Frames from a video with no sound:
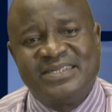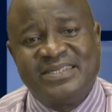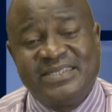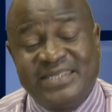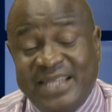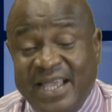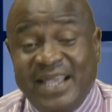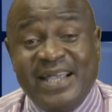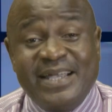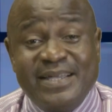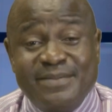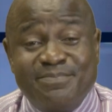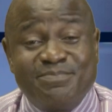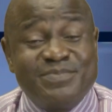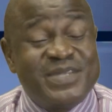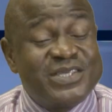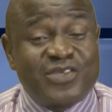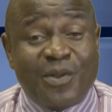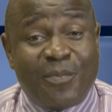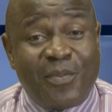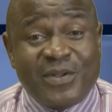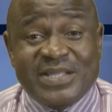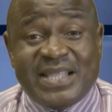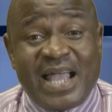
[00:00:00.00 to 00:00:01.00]
the
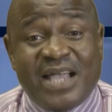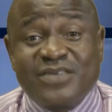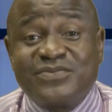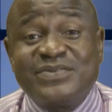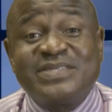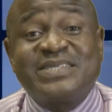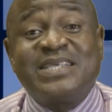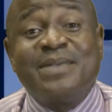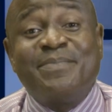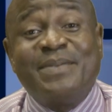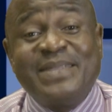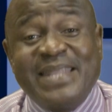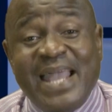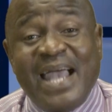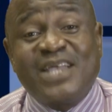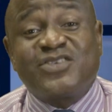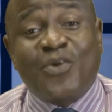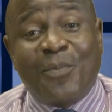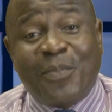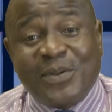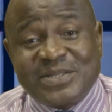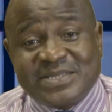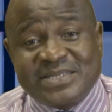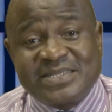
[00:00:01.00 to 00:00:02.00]
supporters will still be there
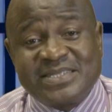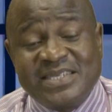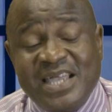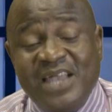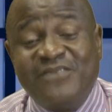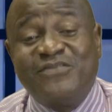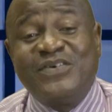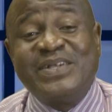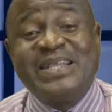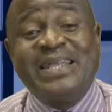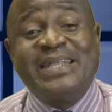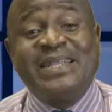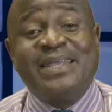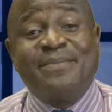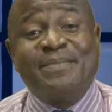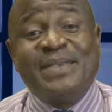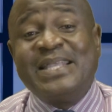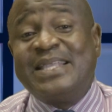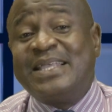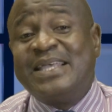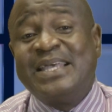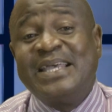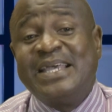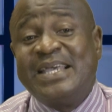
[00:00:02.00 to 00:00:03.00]
supporting, even in
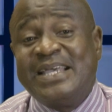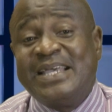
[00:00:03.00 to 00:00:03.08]
the